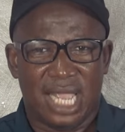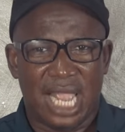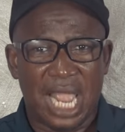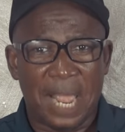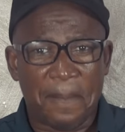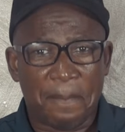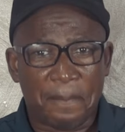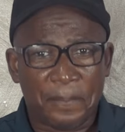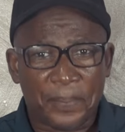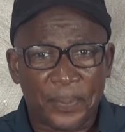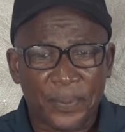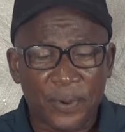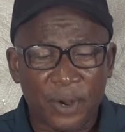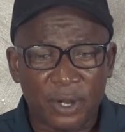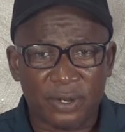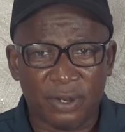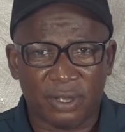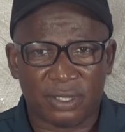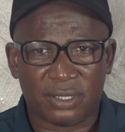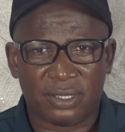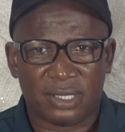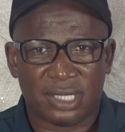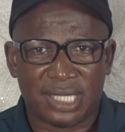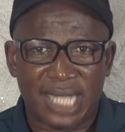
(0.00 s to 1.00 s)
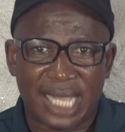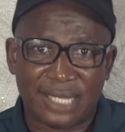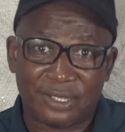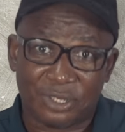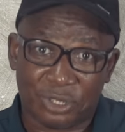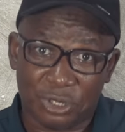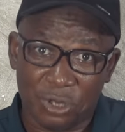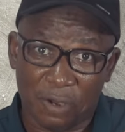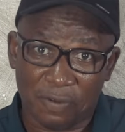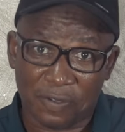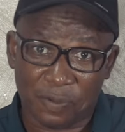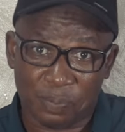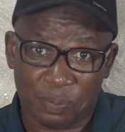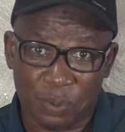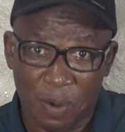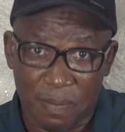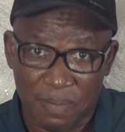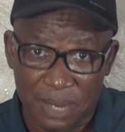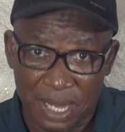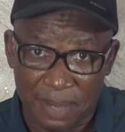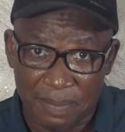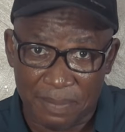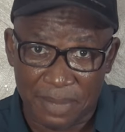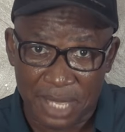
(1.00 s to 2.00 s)
a product that solves
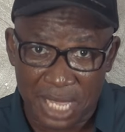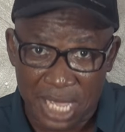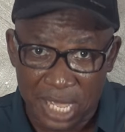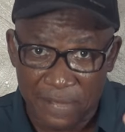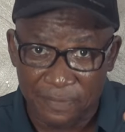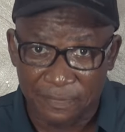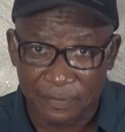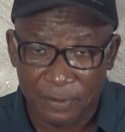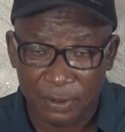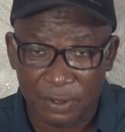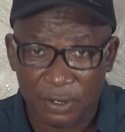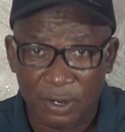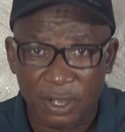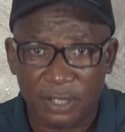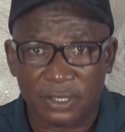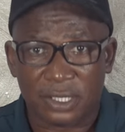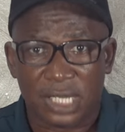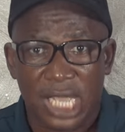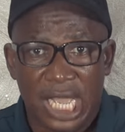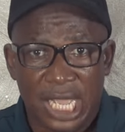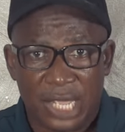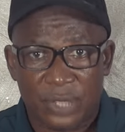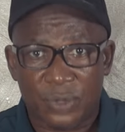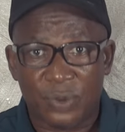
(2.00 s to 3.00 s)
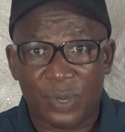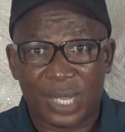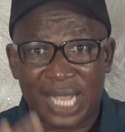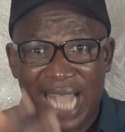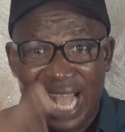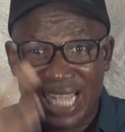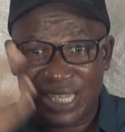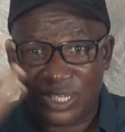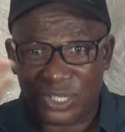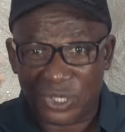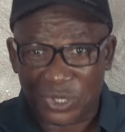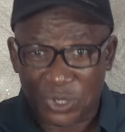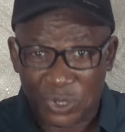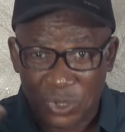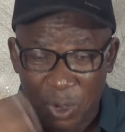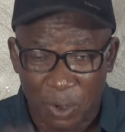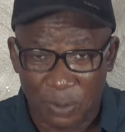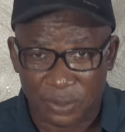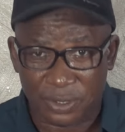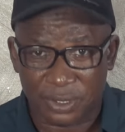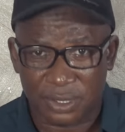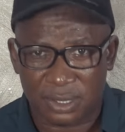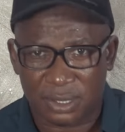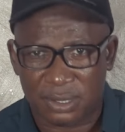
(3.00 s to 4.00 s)
problem. If you don't, you can
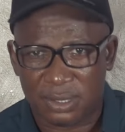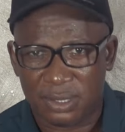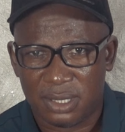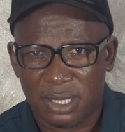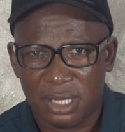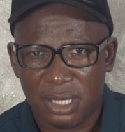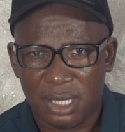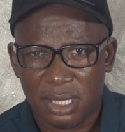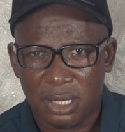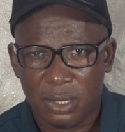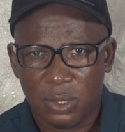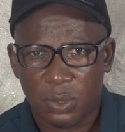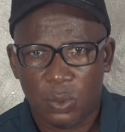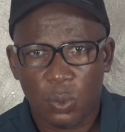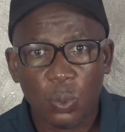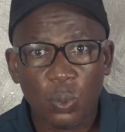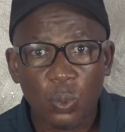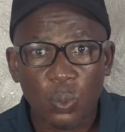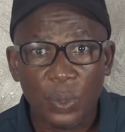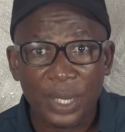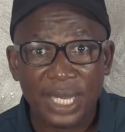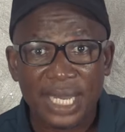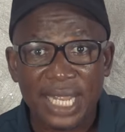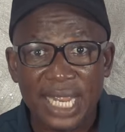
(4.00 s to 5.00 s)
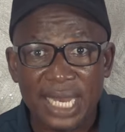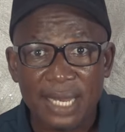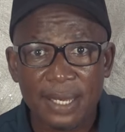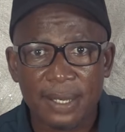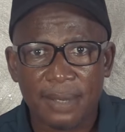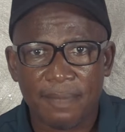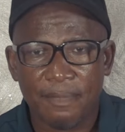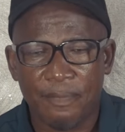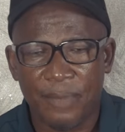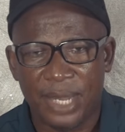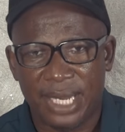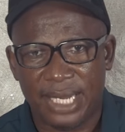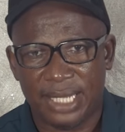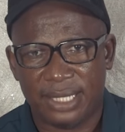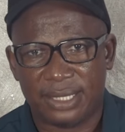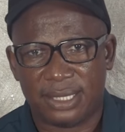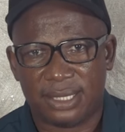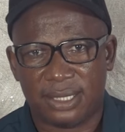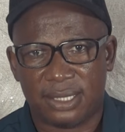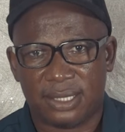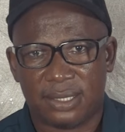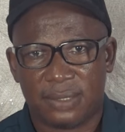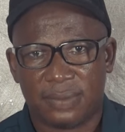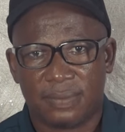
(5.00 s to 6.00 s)
source within
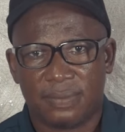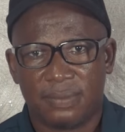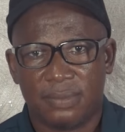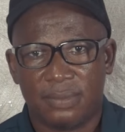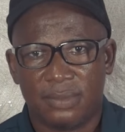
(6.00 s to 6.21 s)
minutes.